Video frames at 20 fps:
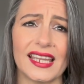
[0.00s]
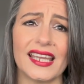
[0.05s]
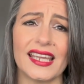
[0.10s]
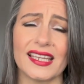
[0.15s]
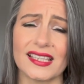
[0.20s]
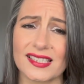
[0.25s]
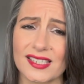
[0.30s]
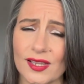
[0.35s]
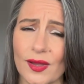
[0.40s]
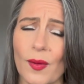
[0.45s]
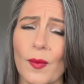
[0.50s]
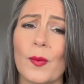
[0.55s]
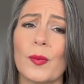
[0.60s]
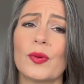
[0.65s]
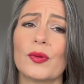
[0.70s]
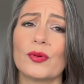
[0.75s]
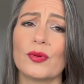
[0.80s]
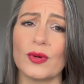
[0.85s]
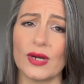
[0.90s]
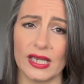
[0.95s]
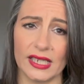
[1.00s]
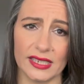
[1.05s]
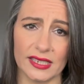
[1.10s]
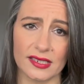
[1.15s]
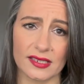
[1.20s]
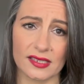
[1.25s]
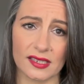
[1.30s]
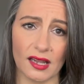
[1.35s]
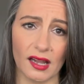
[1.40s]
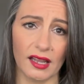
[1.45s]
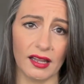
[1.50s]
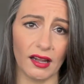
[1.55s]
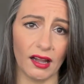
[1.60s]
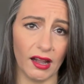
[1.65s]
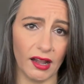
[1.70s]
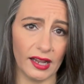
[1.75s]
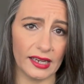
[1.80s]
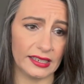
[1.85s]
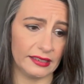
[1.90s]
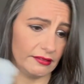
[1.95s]
It's brilliant. I
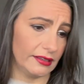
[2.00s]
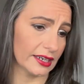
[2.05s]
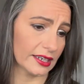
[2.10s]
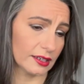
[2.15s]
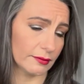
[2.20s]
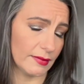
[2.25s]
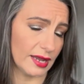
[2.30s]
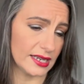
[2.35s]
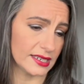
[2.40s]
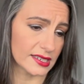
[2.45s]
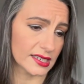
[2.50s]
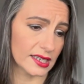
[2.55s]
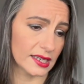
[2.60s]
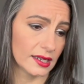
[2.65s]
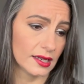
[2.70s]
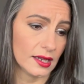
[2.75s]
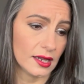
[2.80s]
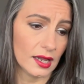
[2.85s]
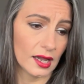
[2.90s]
highly recommend it.